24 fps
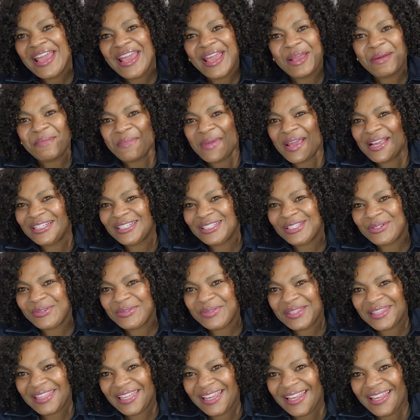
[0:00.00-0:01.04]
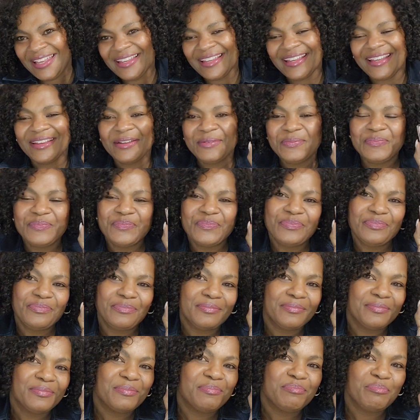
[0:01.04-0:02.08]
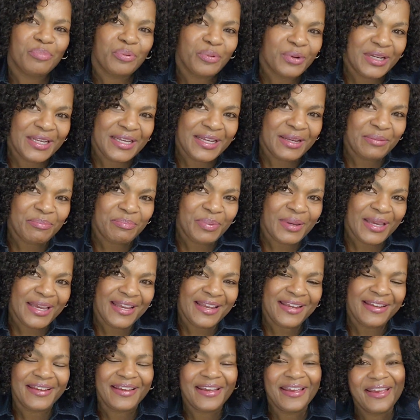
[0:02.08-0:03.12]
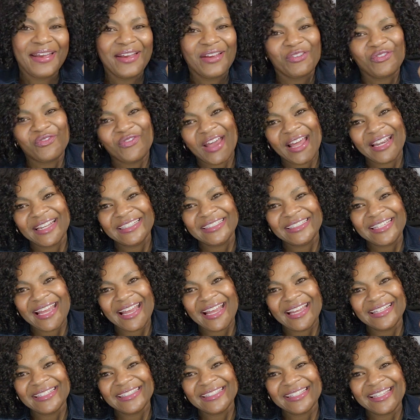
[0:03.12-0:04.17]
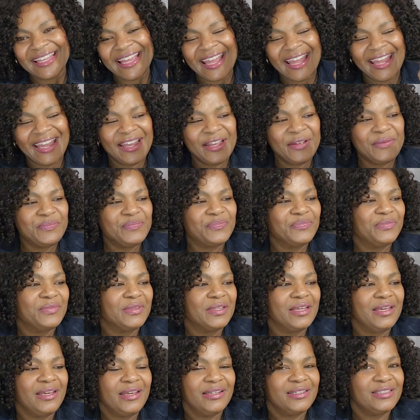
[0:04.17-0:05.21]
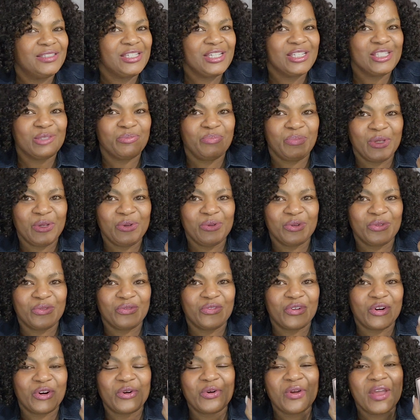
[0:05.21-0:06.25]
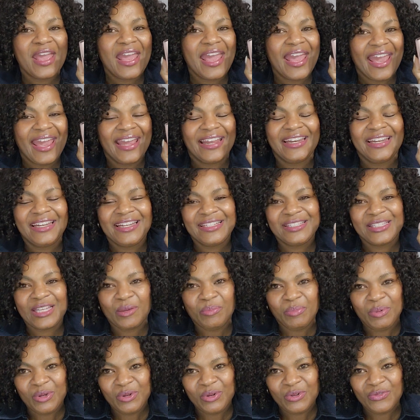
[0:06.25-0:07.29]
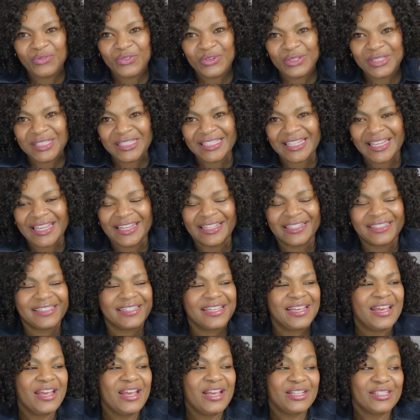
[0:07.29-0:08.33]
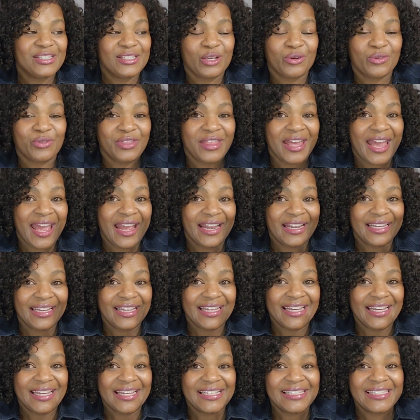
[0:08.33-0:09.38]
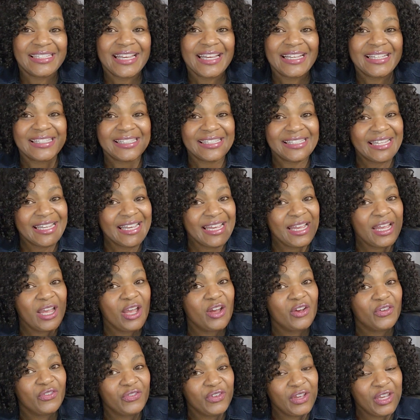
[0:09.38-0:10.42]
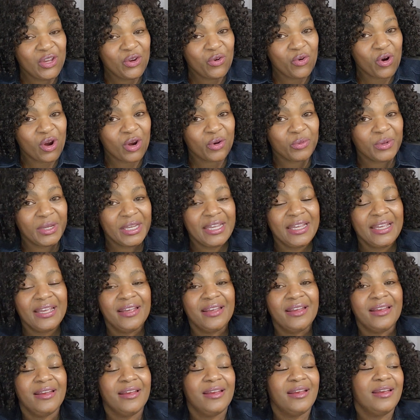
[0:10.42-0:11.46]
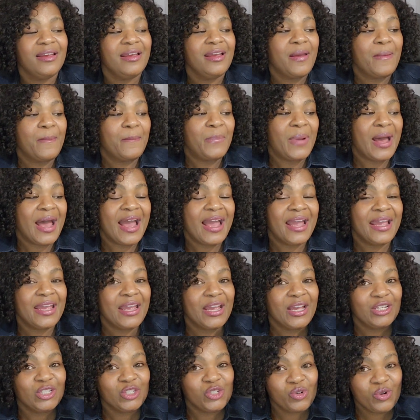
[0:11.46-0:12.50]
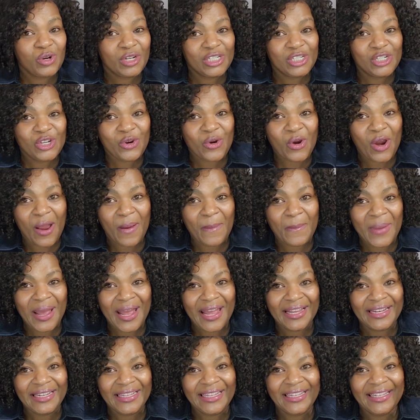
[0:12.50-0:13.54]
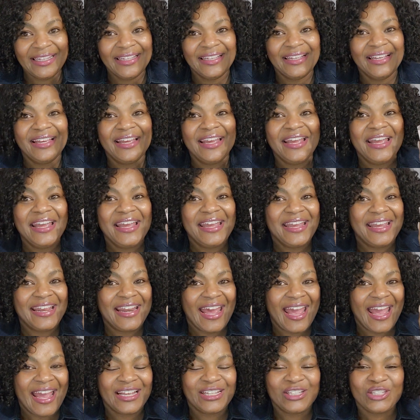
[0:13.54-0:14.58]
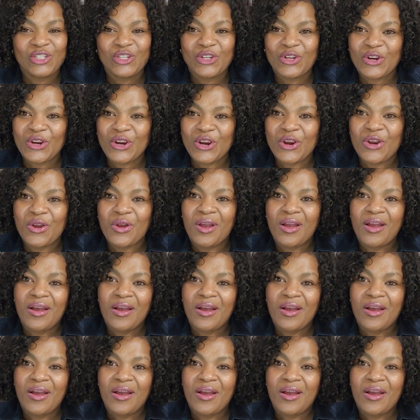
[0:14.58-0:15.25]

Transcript: It makes you think. Pretty in pink, Valentine's Day. Just beautiful. And it is a beautiful scent. So that is Si Fiori by Giorgio Armani. It has your